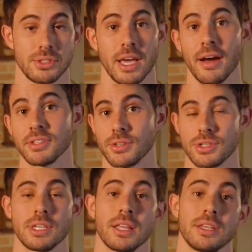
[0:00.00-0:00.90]
So you have to
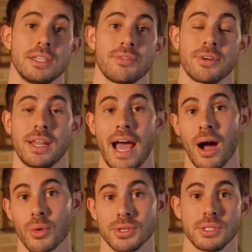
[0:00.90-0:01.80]
understand the different
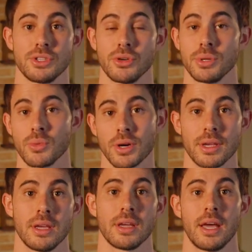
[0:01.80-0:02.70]
hours that you'll be
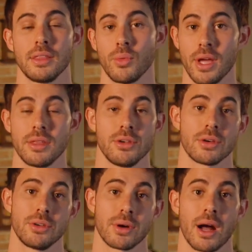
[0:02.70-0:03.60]
working and the way that you're
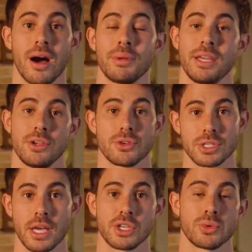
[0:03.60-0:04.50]
gonna accommodate your
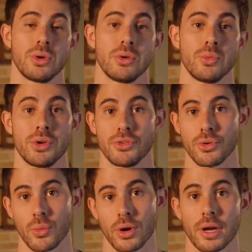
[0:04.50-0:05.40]
schedule with your
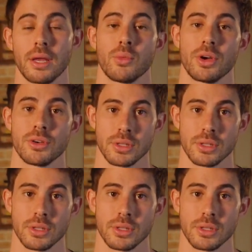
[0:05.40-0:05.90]
work and where you're